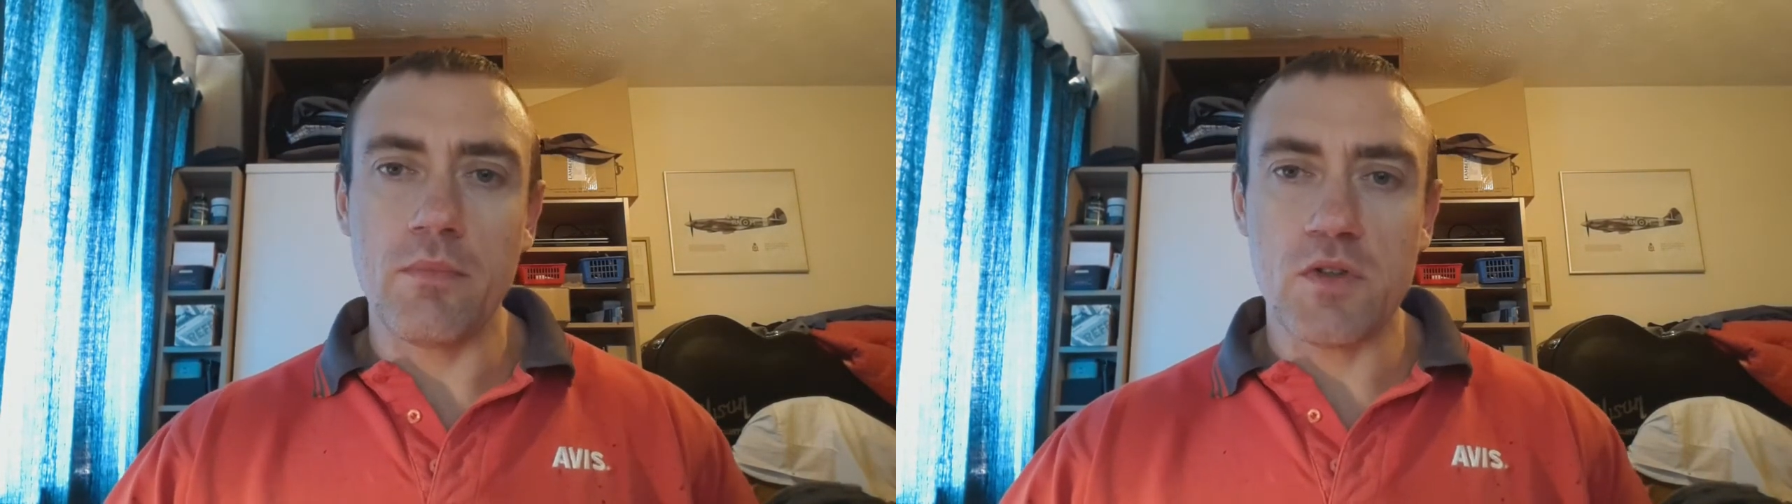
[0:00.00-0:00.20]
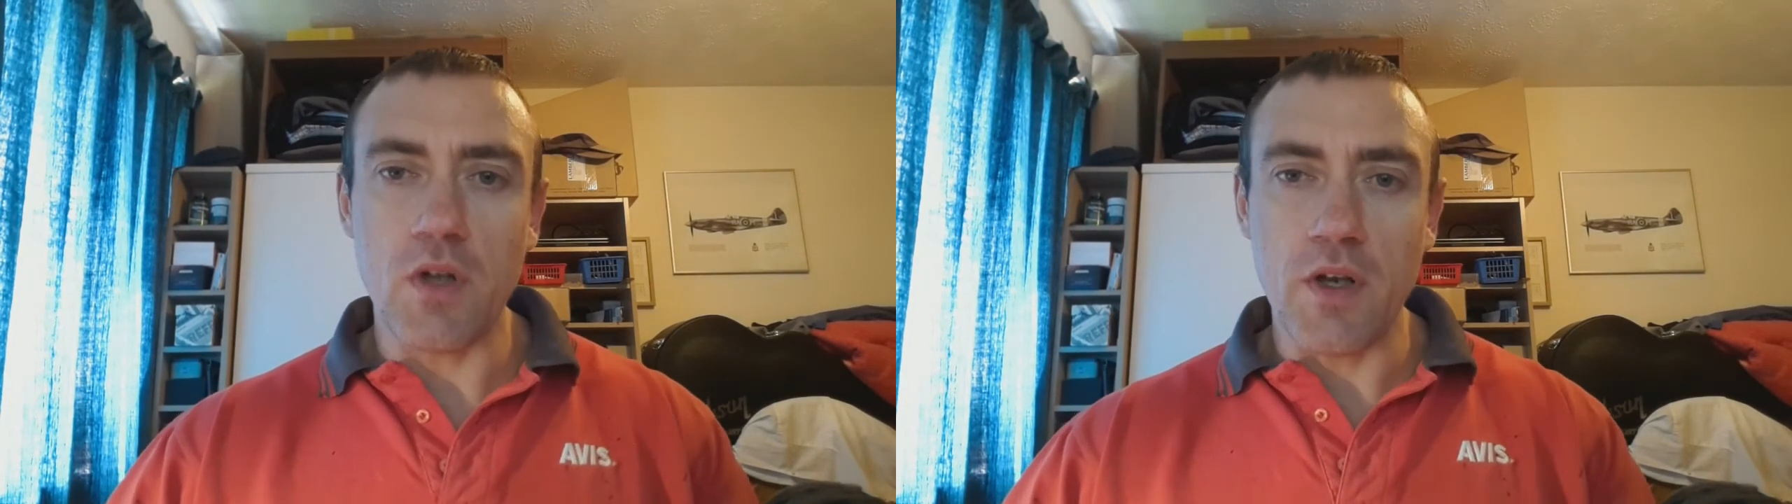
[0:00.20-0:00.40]

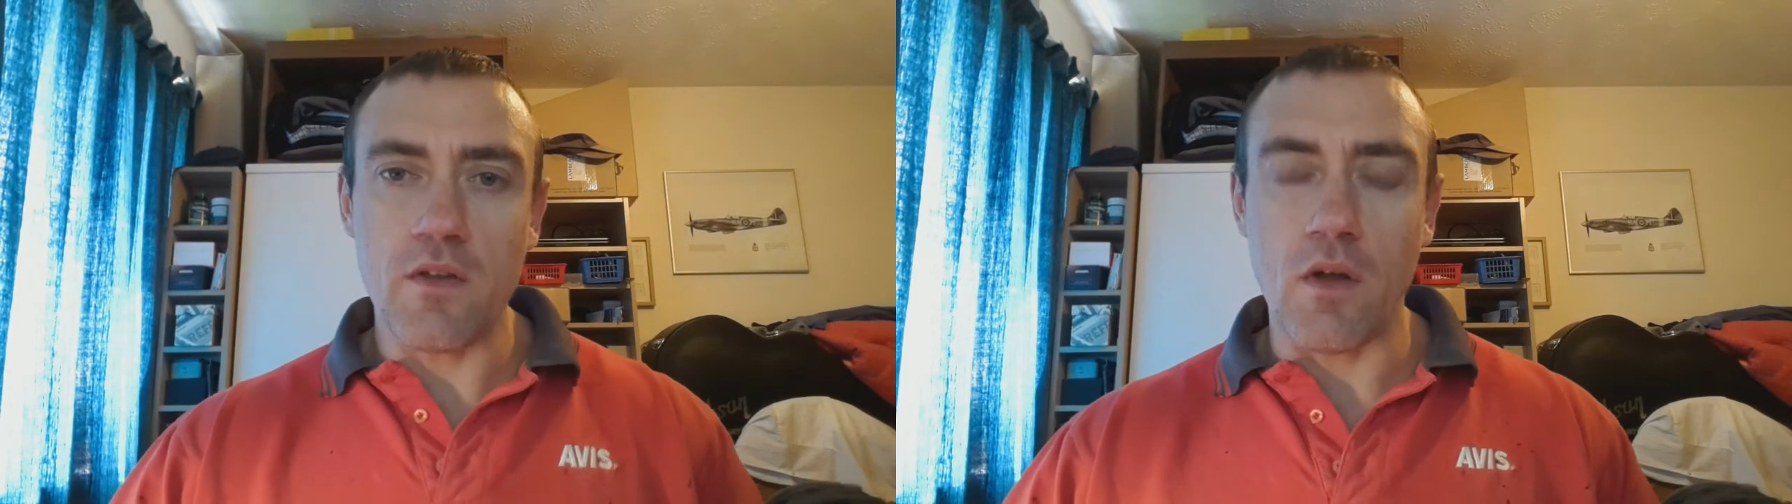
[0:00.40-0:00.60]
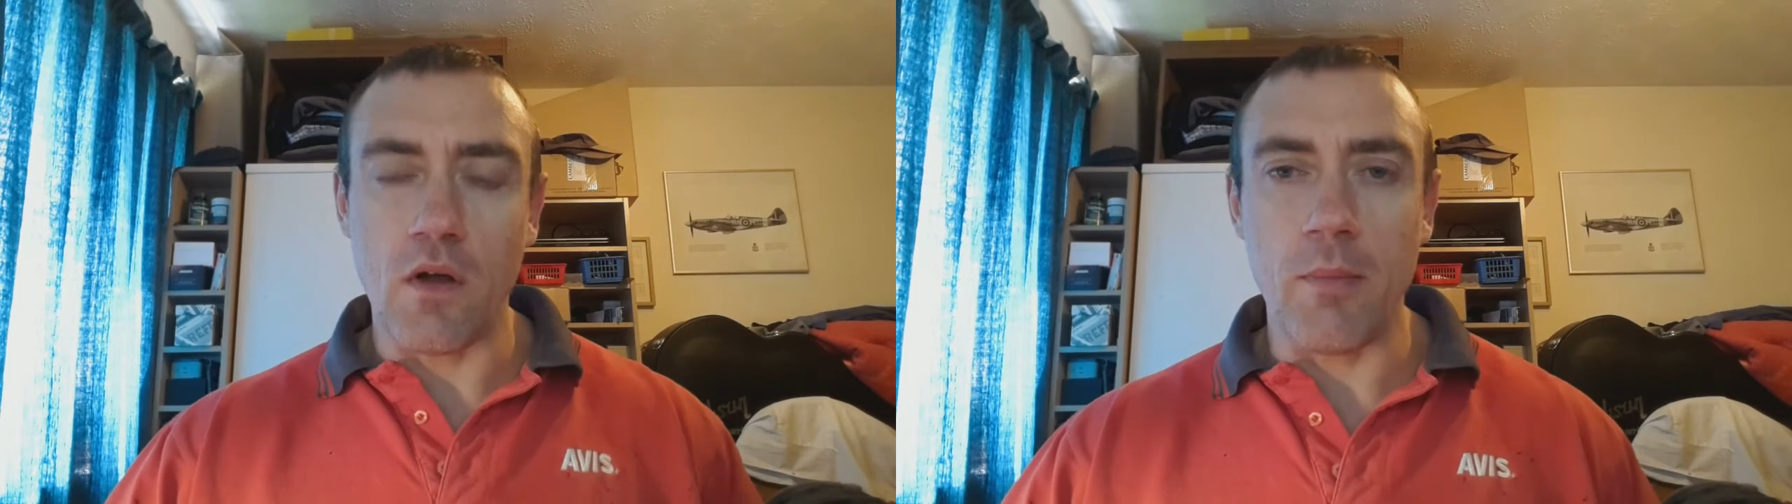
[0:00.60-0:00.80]
studies
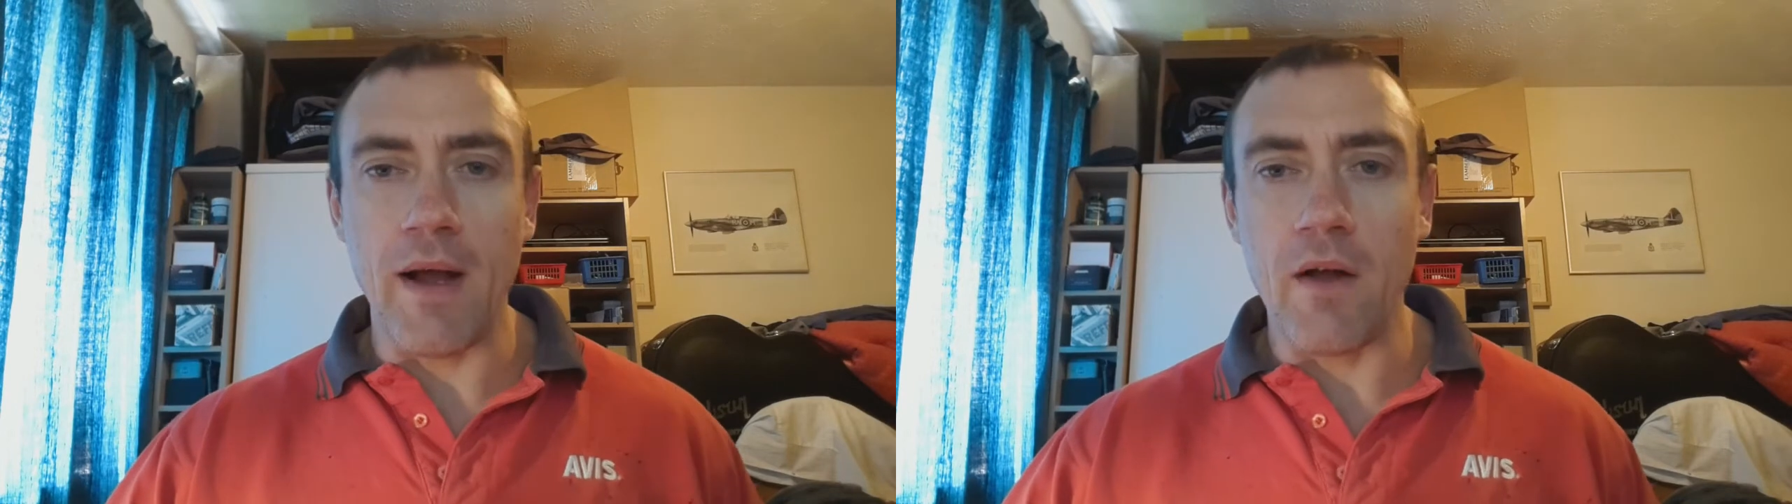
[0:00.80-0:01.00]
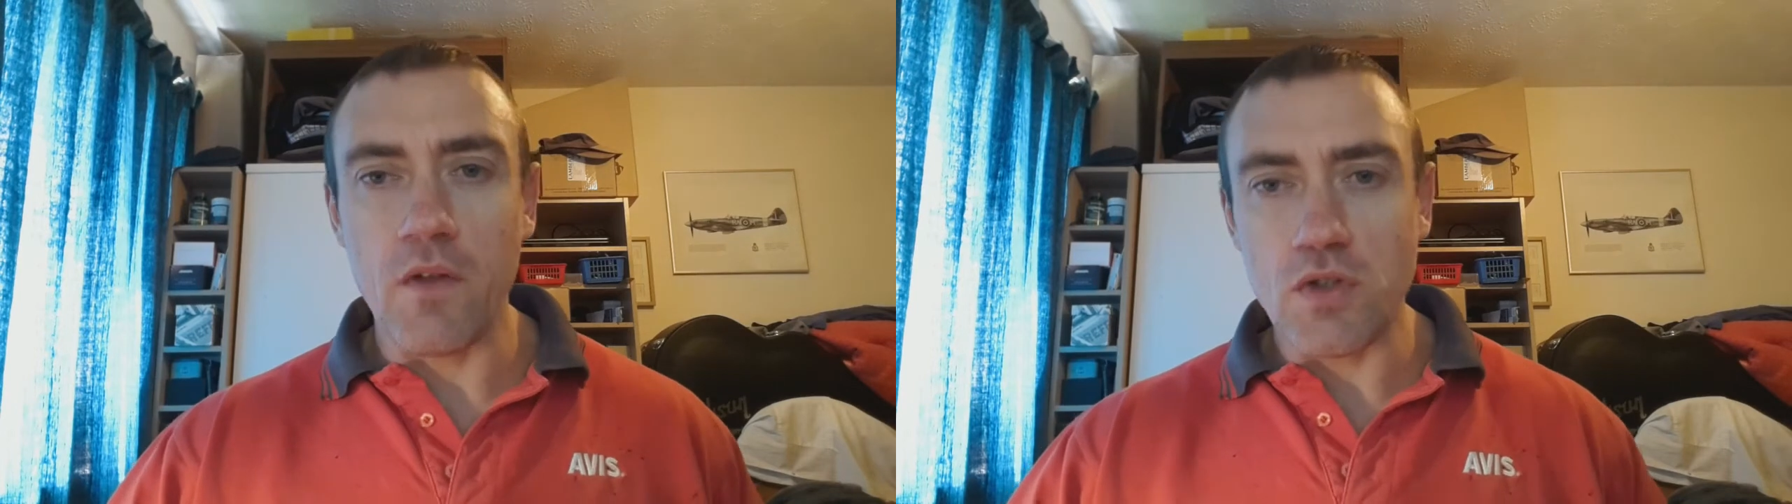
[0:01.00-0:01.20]
that come
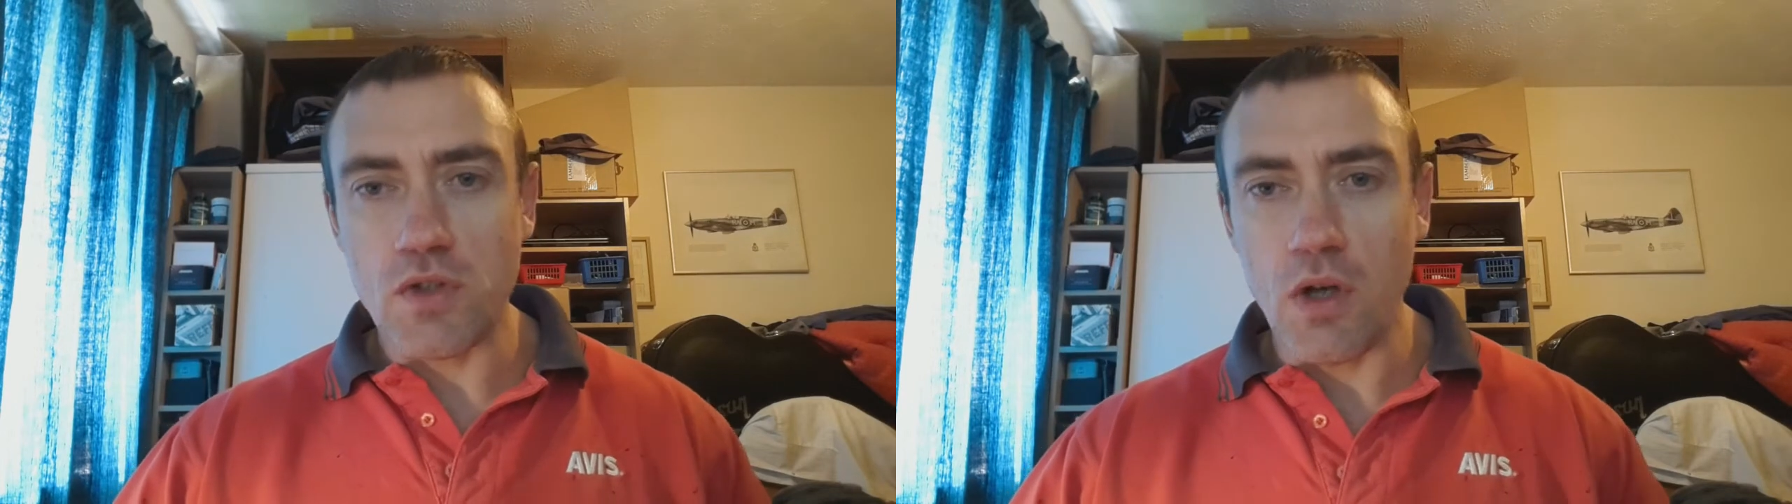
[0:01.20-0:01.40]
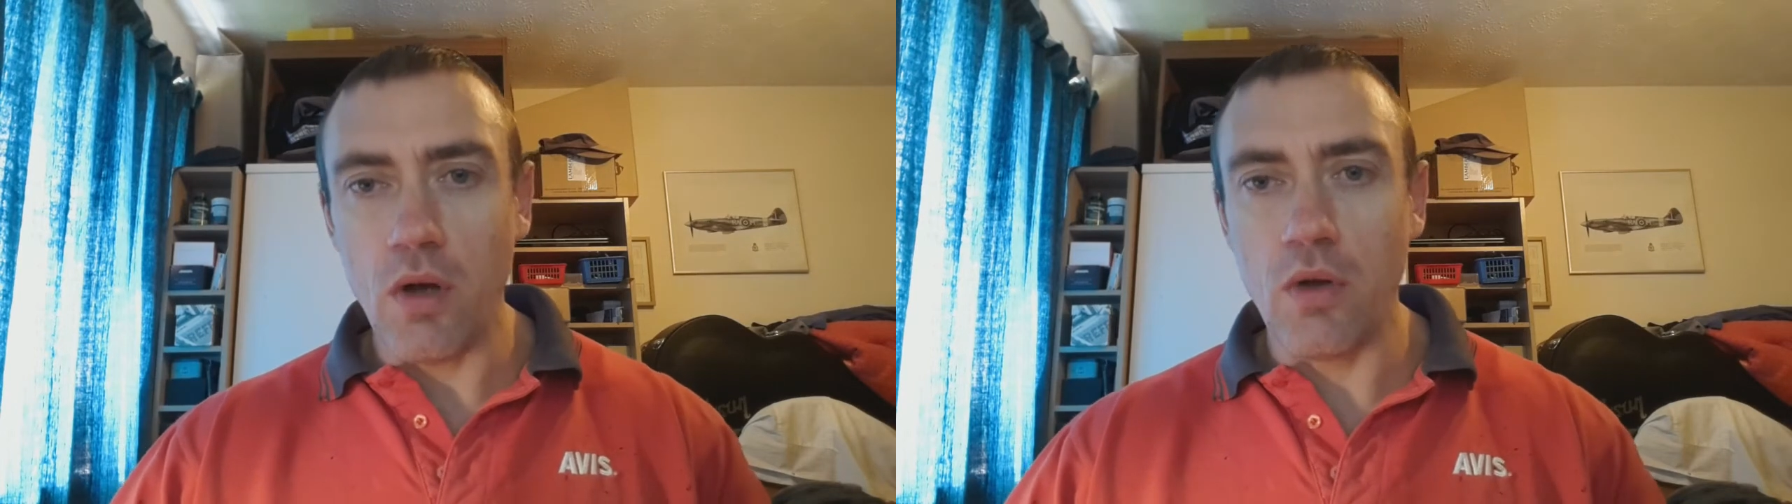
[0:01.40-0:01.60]
out that
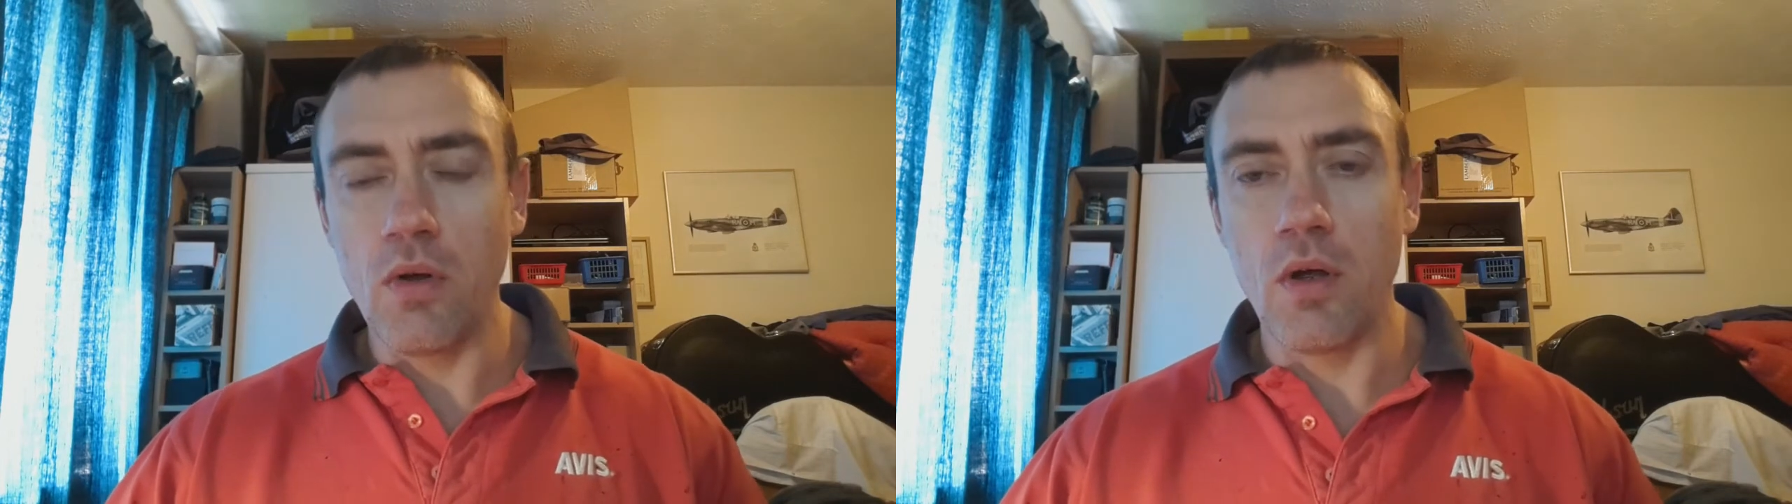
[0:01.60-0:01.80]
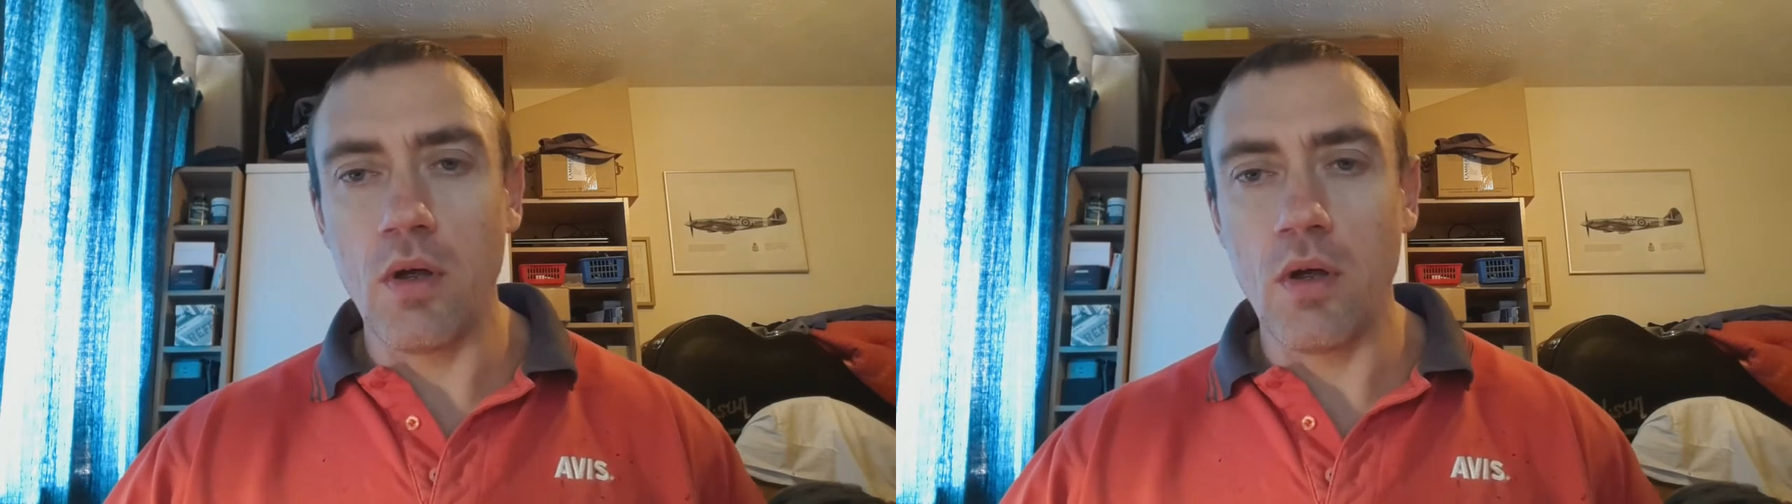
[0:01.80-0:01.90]
show